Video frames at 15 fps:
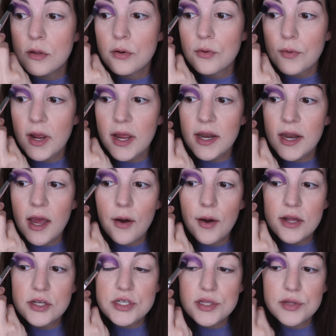Right now,
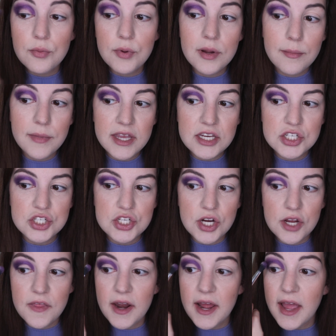I just want to make
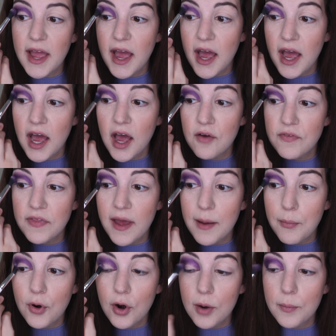sure that I have
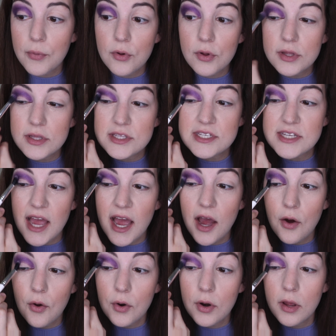that purple
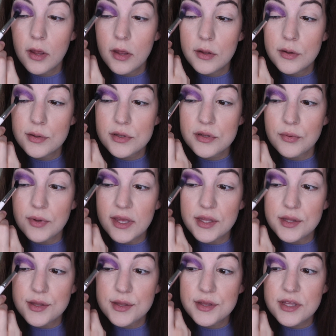down so we
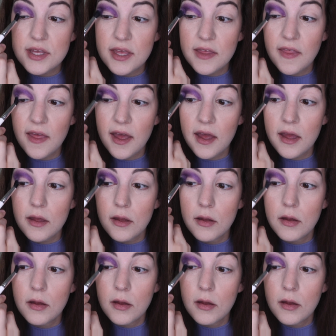can see that.